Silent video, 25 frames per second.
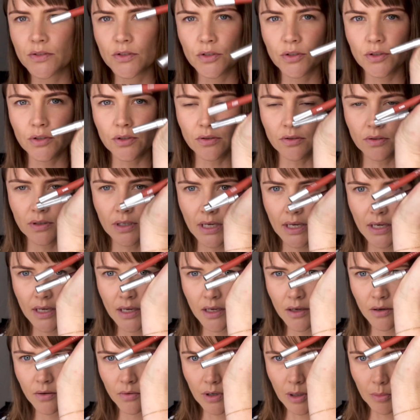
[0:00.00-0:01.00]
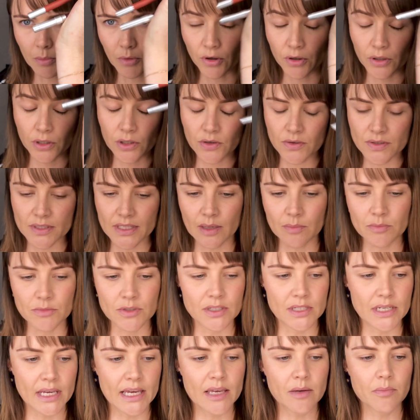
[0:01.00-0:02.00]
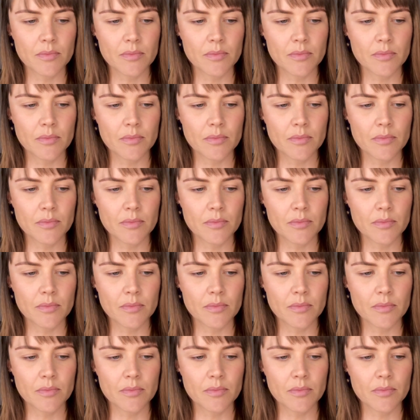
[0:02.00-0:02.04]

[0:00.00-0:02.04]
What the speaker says: two. I'm not going to use them today,